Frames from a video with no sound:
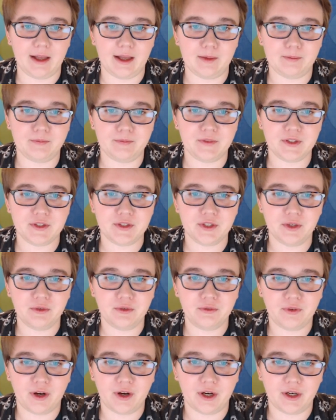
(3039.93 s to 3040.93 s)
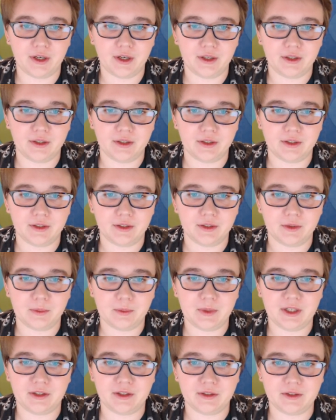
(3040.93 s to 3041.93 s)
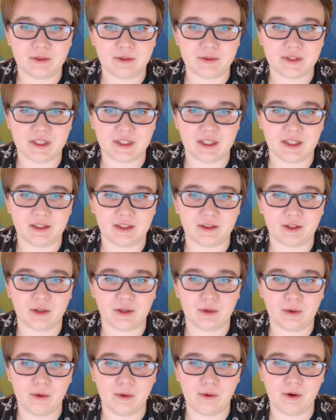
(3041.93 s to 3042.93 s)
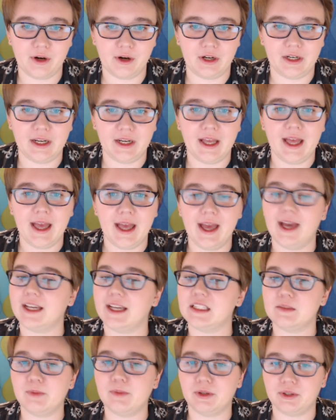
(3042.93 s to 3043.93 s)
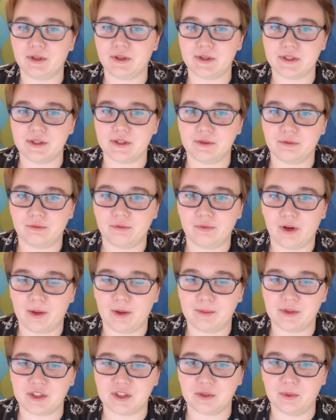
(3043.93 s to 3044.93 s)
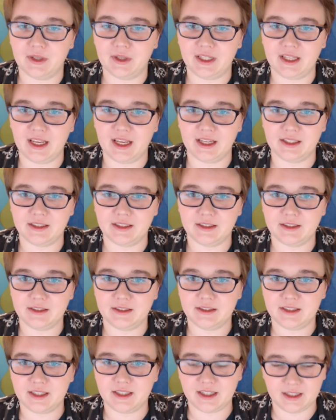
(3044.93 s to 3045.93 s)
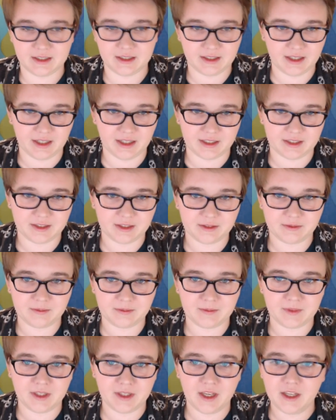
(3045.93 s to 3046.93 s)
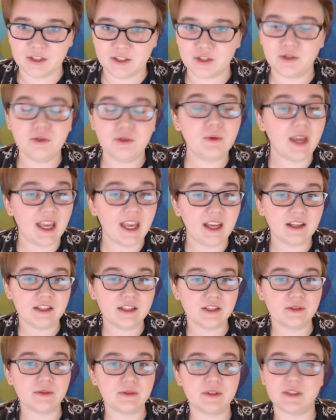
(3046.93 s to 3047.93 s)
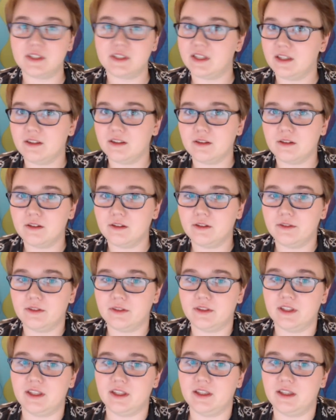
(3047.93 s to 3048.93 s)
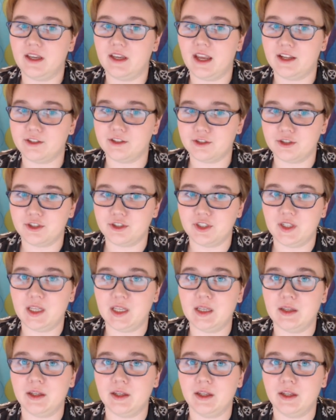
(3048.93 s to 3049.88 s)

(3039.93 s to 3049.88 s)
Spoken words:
So far, we are using the core hex motors from the 2018 kit. So you can use either the HD